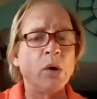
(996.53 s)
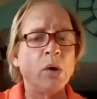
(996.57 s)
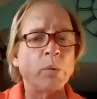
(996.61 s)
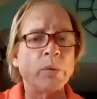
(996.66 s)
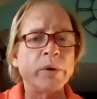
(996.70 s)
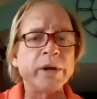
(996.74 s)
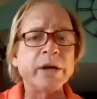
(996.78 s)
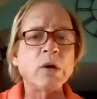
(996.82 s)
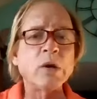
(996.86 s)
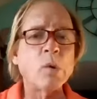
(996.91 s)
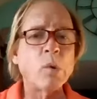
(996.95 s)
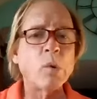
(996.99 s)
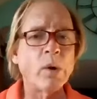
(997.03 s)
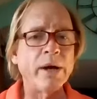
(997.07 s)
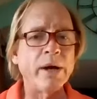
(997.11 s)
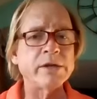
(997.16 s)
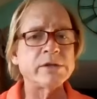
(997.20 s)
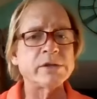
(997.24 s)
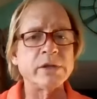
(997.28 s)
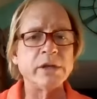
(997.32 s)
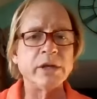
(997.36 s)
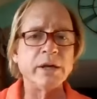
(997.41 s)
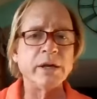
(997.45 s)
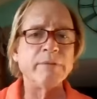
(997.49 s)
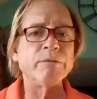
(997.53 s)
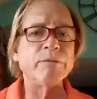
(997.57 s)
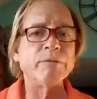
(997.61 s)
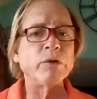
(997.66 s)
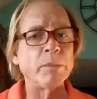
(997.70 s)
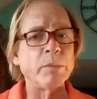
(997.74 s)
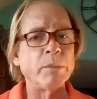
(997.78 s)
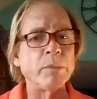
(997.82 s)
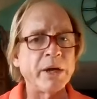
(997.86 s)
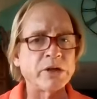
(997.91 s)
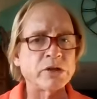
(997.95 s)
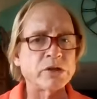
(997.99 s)
request the
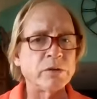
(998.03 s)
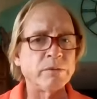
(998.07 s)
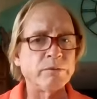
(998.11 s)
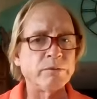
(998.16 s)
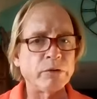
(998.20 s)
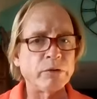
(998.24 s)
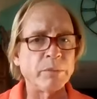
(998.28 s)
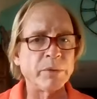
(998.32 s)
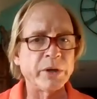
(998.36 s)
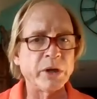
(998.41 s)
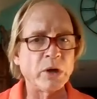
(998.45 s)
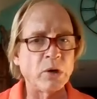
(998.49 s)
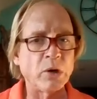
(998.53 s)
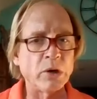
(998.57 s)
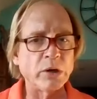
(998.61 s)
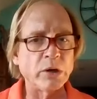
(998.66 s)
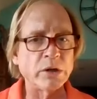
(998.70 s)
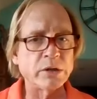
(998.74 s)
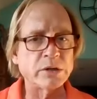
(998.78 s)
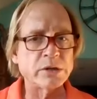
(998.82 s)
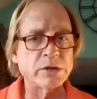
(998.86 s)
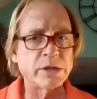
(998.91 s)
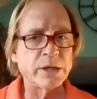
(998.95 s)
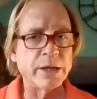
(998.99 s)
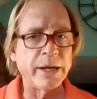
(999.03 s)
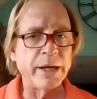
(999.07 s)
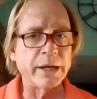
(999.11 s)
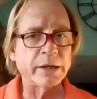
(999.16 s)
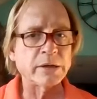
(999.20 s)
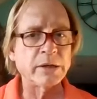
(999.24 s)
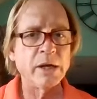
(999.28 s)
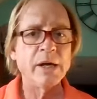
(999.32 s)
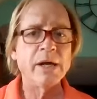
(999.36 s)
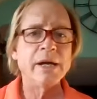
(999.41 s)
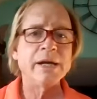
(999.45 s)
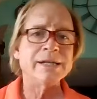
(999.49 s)
information from the
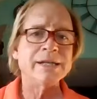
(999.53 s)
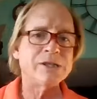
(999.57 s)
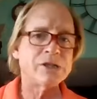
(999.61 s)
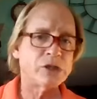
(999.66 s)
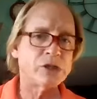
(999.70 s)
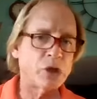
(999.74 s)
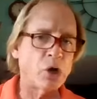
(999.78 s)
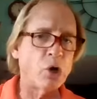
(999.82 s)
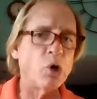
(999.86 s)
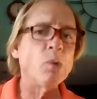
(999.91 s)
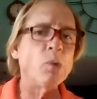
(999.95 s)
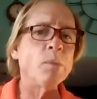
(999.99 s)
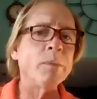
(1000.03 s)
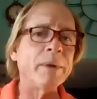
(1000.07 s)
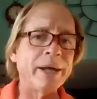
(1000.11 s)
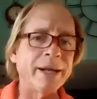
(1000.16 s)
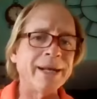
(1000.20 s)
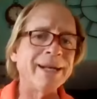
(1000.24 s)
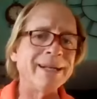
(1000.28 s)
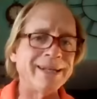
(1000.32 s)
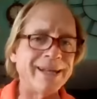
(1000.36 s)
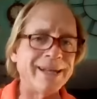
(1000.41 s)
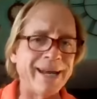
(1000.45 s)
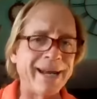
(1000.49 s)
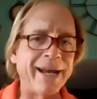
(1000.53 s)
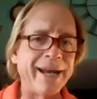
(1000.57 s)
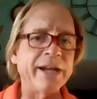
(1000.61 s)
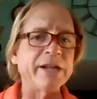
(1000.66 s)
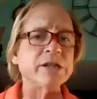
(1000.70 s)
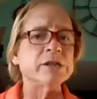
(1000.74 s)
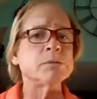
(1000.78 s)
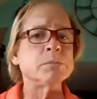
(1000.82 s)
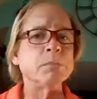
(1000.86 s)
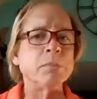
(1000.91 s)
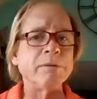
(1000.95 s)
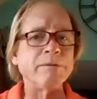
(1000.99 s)
architect so many
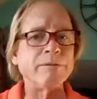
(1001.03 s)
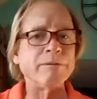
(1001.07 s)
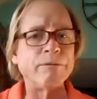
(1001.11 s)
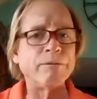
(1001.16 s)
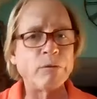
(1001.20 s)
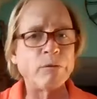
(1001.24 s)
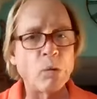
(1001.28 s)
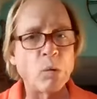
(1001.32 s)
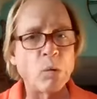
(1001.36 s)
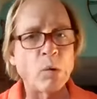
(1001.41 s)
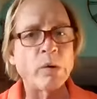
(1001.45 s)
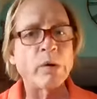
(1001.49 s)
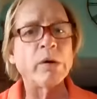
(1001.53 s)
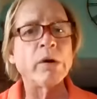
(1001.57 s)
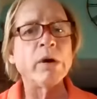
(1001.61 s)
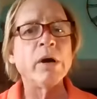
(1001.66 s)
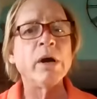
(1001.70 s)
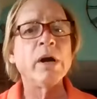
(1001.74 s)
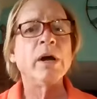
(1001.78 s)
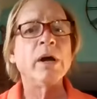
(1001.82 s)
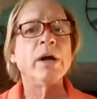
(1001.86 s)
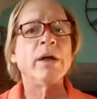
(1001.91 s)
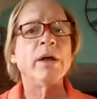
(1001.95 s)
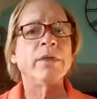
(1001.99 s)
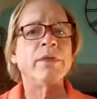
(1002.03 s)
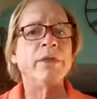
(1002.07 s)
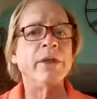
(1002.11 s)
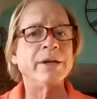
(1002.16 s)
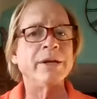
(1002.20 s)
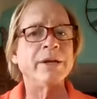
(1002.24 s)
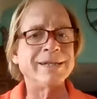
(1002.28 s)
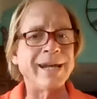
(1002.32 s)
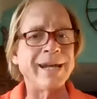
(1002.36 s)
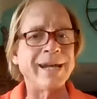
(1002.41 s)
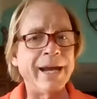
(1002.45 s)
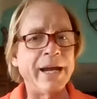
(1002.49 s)
days before the
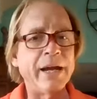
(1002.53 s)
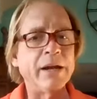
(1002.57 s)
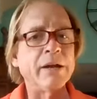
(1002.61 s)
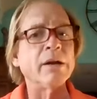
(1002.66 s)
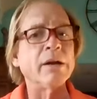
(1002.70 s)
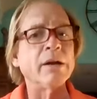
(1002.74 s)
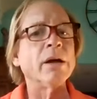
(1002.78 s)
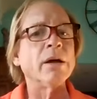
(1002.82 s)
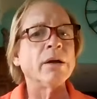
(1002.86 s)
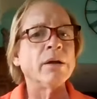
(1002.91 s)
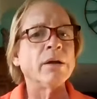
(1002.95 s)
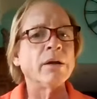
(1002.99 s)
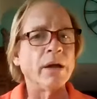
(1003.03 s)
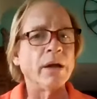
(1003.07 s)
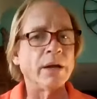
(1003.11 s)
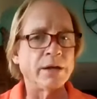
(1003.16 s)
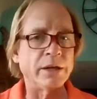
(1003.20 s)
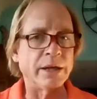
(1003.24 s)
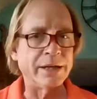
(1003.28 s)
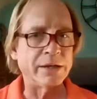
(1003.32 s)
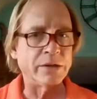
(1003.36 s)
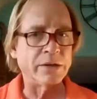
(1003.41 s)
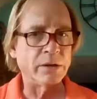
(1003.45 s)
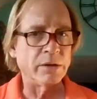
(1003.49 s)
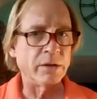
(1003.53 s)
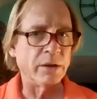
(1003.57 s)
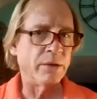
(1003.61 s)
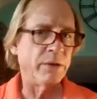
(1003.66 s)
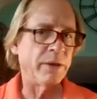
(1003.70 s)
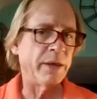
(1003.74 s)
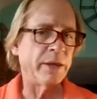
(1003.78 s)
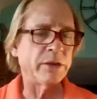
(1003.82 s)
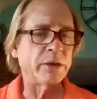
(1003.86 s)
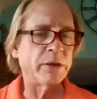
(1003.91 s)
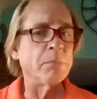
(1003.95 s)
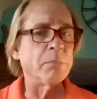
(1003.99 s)
date
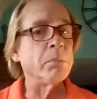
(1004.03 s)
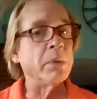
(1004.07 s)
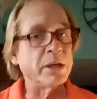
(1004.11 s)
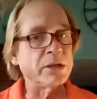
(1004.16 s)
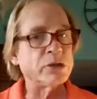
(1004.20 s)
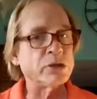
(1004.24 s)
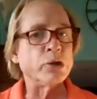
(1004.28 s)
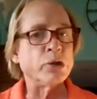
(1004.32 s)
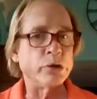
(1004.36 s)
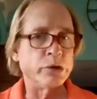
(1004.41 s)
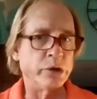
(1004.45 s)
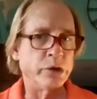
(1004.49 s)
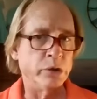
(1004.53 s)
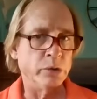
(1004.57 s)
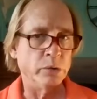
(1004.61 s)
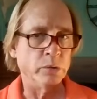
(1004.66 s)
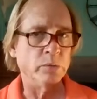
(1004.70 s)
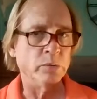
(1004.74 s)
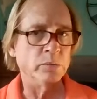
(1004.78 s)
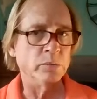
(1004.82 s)
that the bids are due.